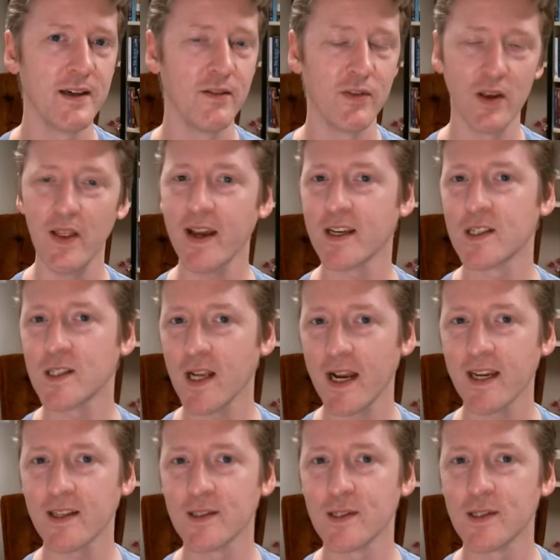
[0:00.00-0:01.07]
If you like
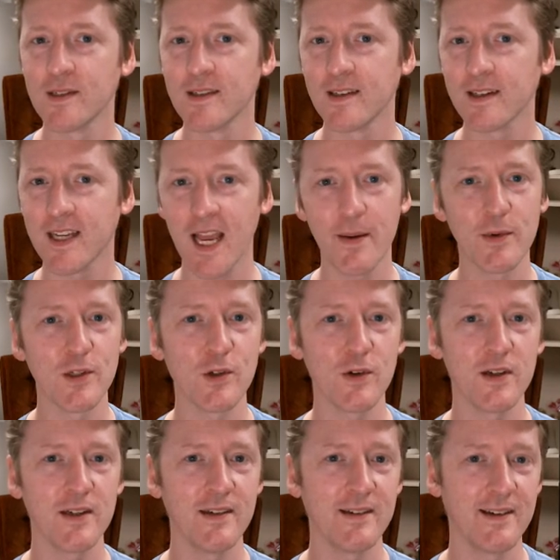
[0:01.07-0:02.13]
science,
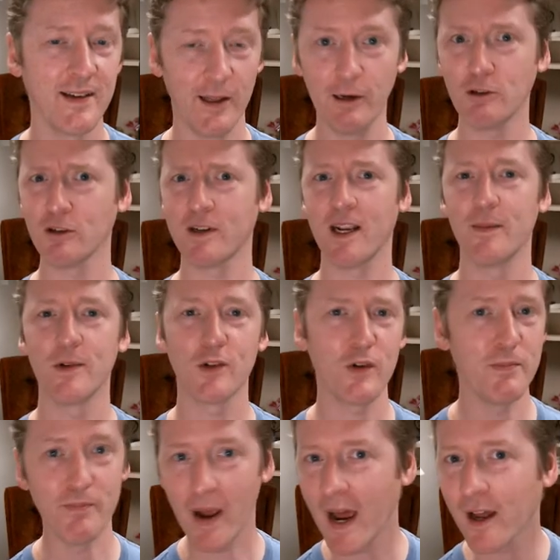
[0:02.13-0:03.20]
chemistry,
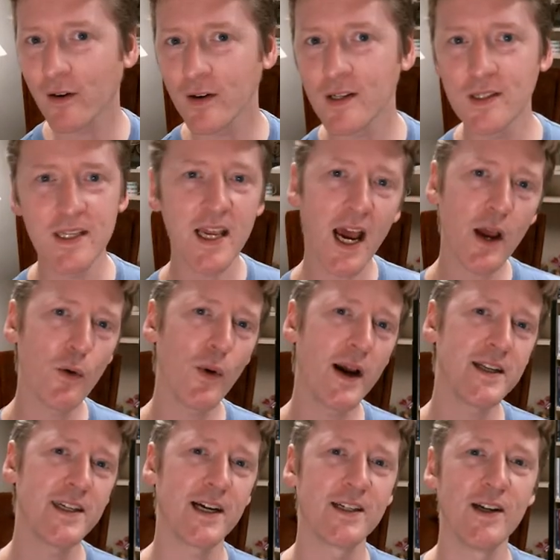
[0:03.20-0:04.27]
electrochemistry, batteries, DIY
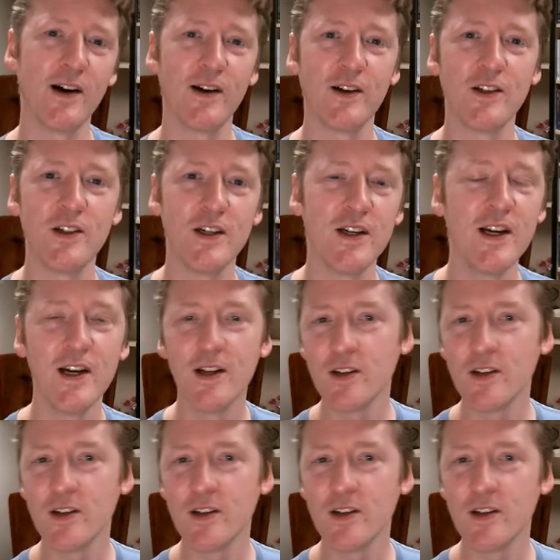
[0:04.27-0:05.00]
technology,